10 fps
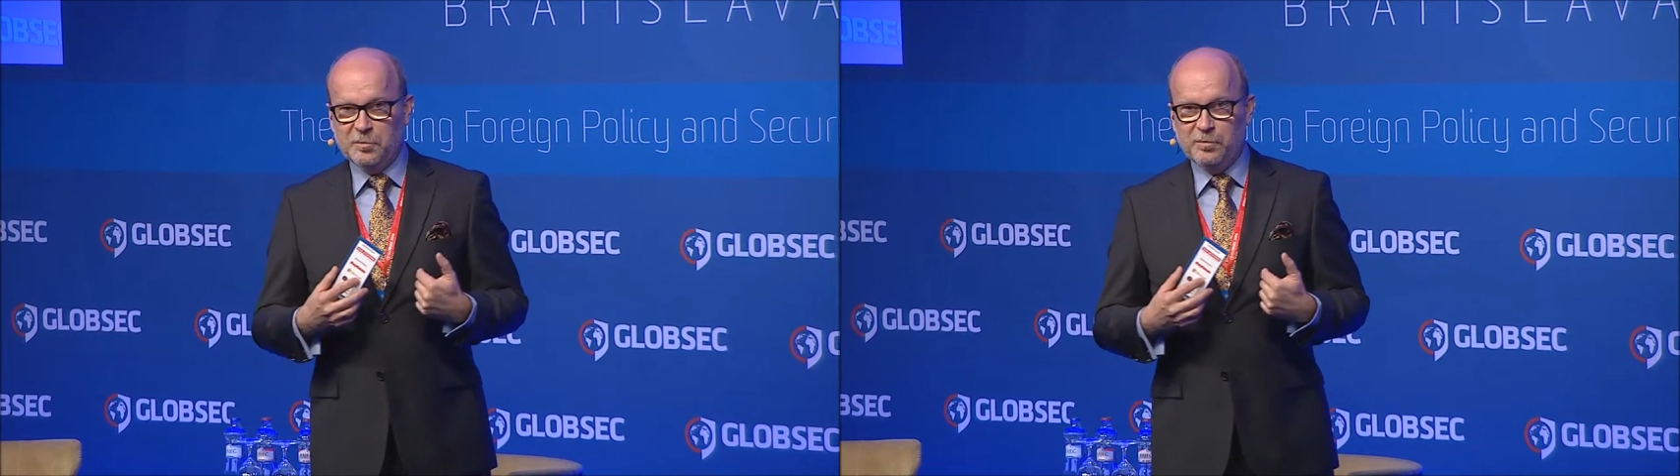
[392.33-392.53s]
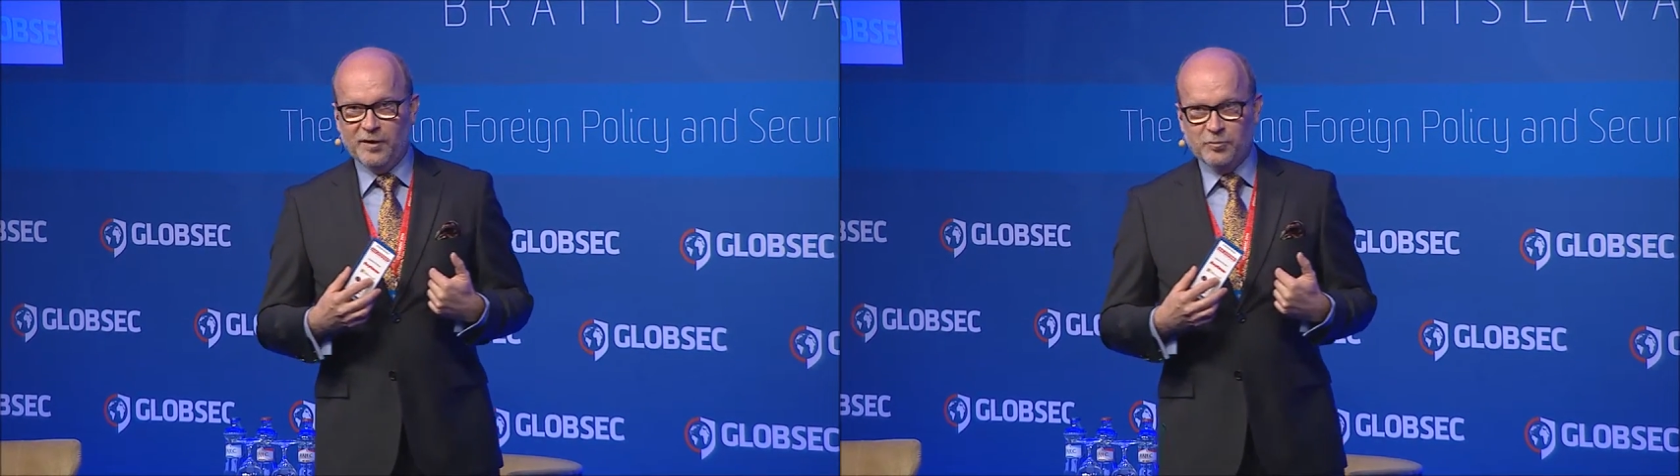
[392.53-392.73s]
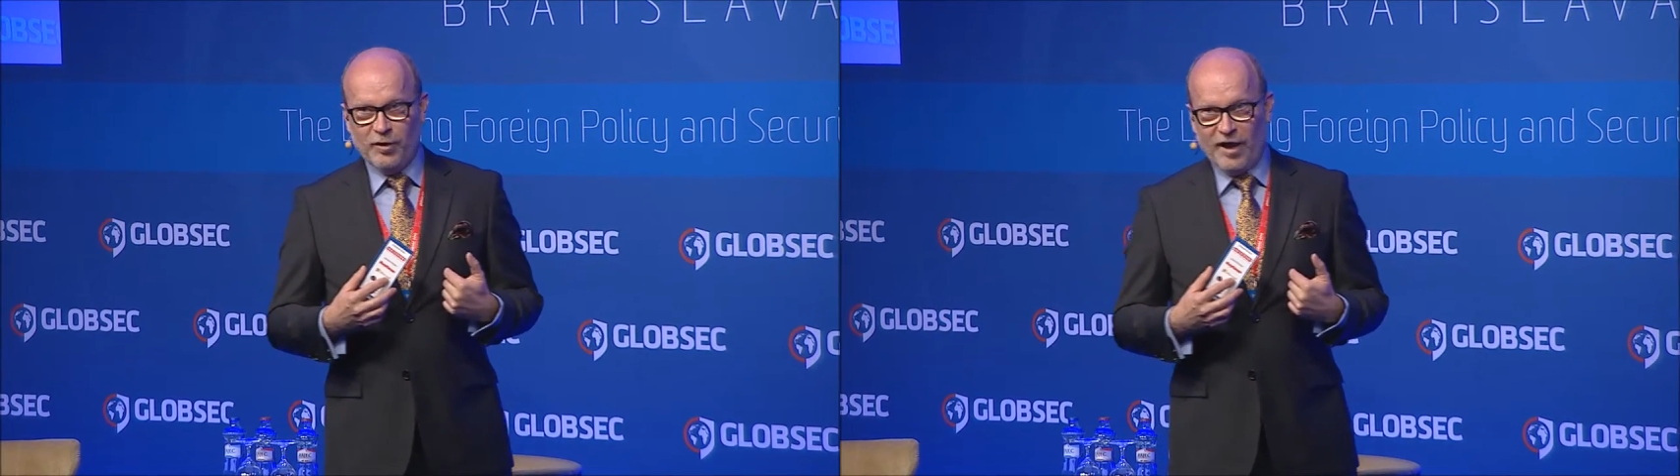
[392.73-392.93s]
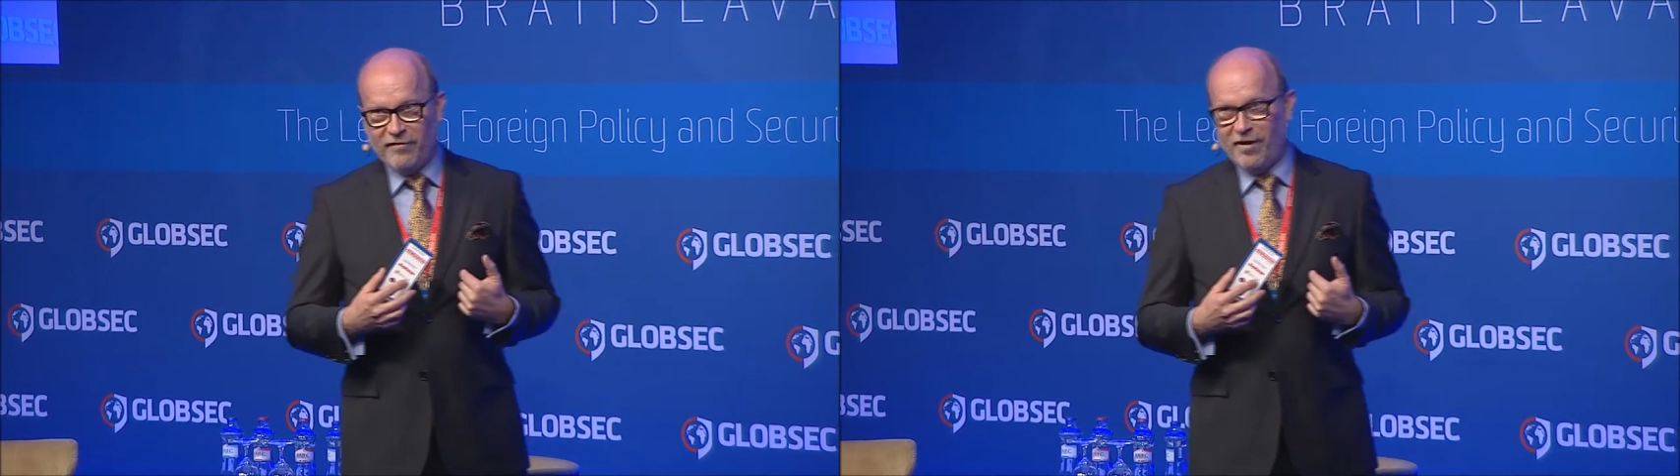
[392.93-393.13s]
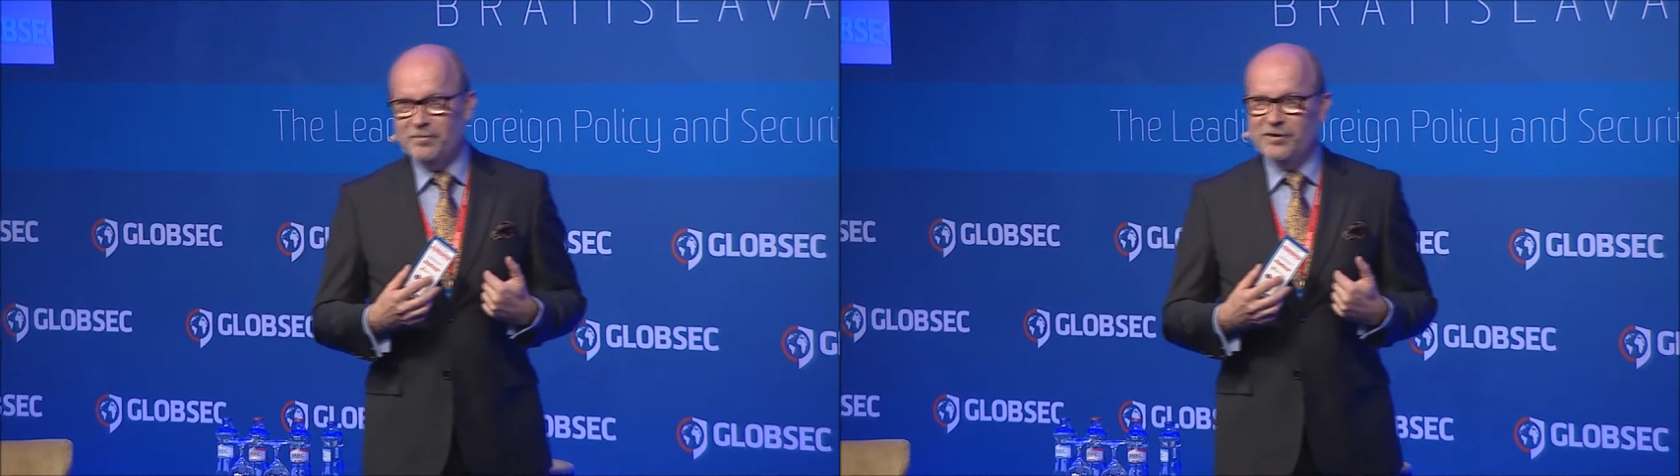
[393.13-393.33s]
but we
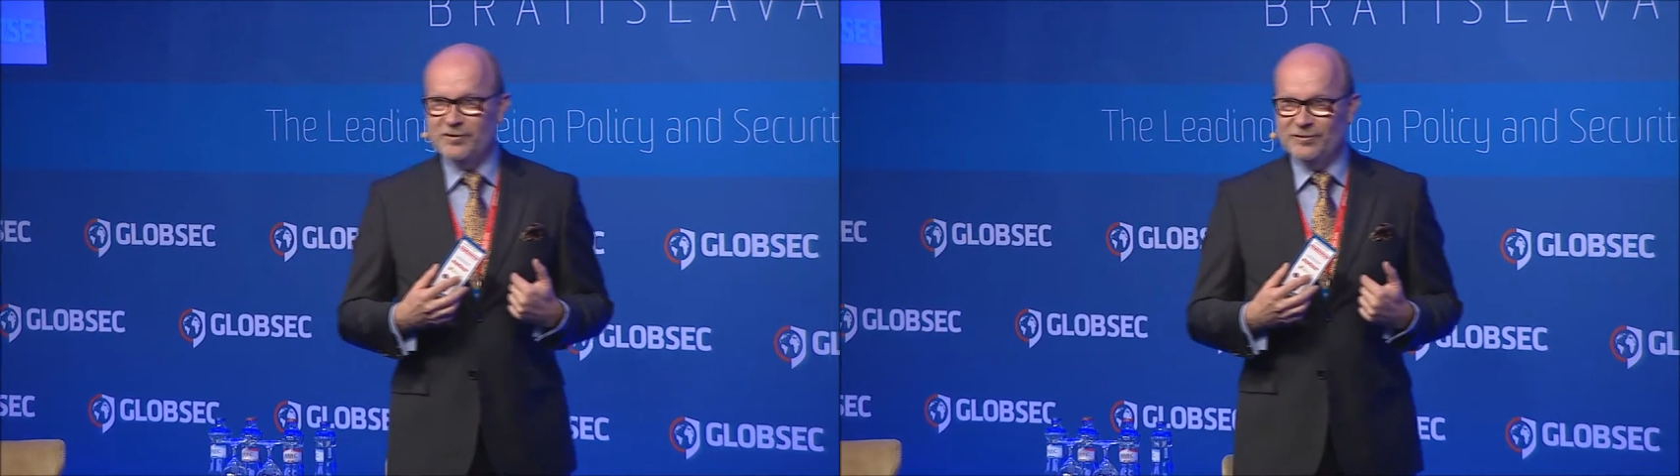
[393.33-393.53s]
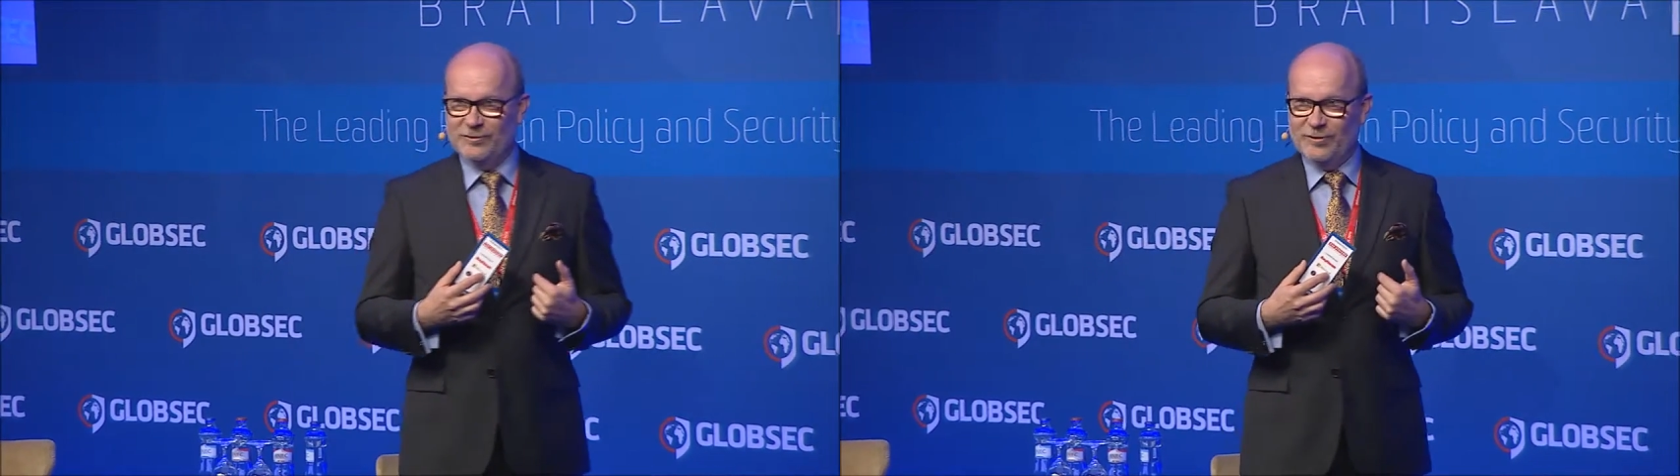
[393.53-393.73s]
have ambition to